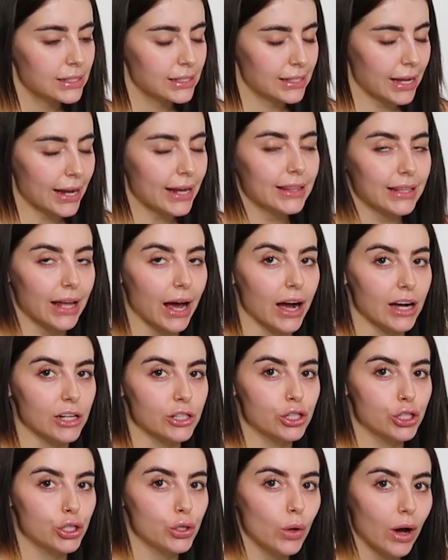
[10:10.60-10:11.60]
Saying that, I
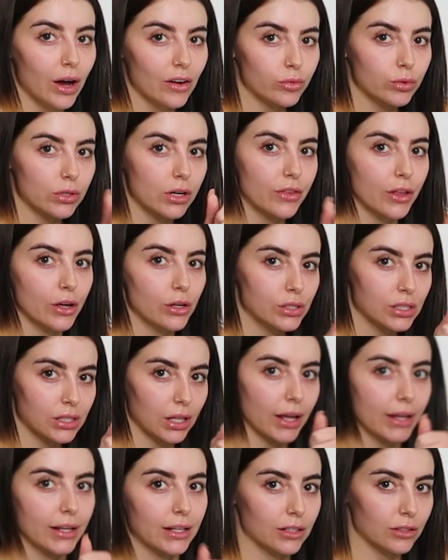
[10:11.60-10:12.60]
do have one of those,
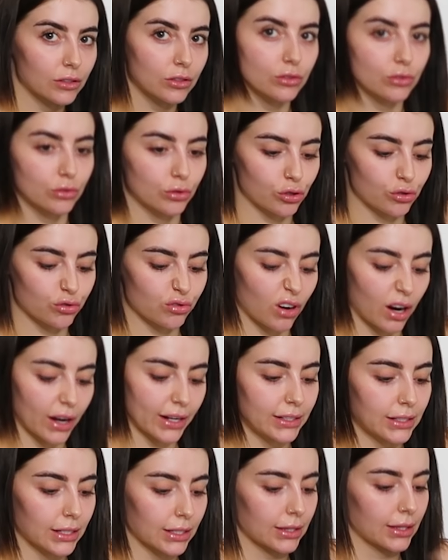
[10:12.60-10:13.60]
like,
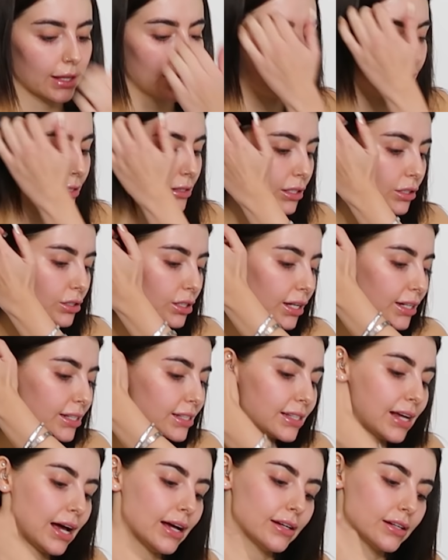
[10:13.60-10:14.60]
grinder things, those, like,
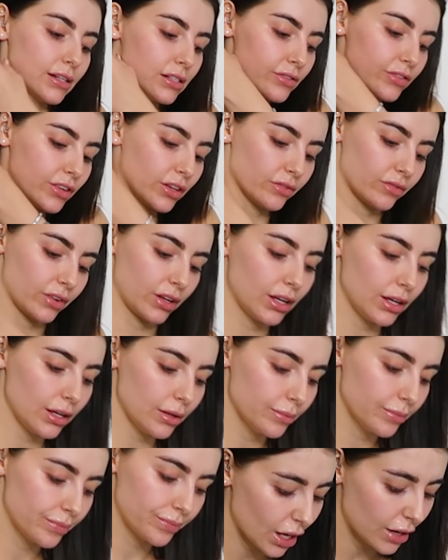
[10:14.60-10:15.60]
sanders for your
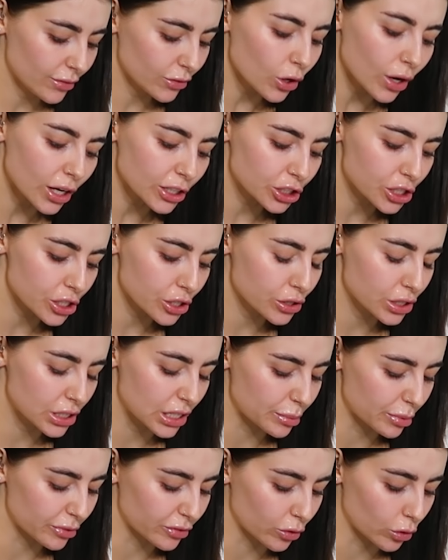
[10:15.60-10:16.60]
feet. I've not actually
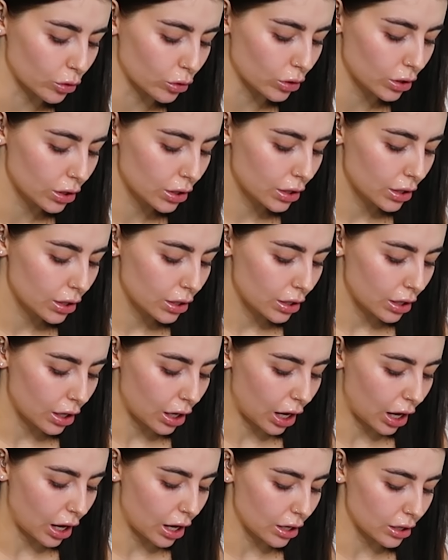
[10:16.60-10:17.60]
used it before.
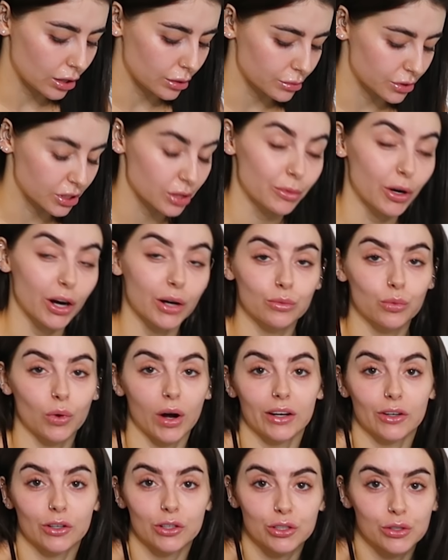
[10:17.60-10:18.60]
Um, so my,
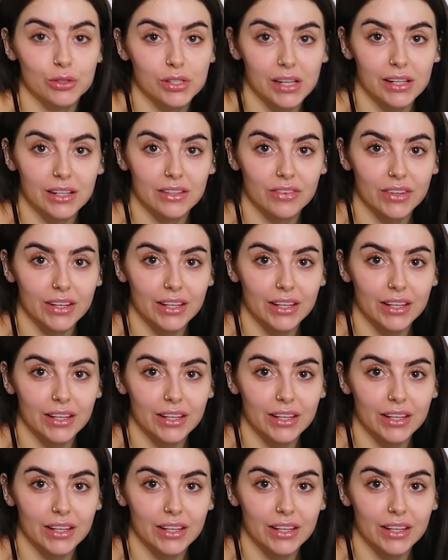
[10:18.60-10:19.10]
why not use it in a